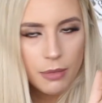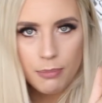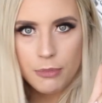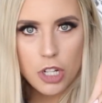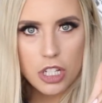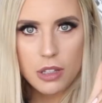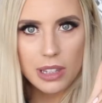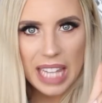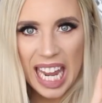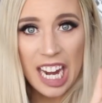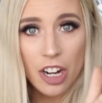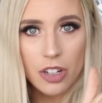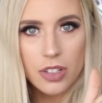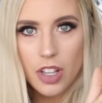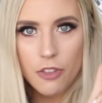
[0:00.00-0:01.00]
just
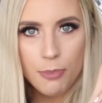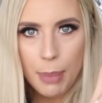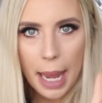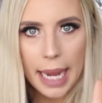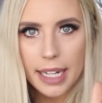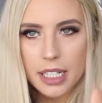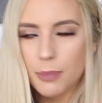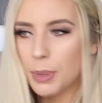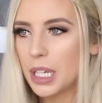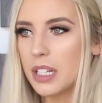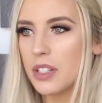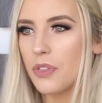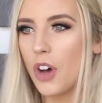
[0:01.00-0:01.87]
layers of paint because of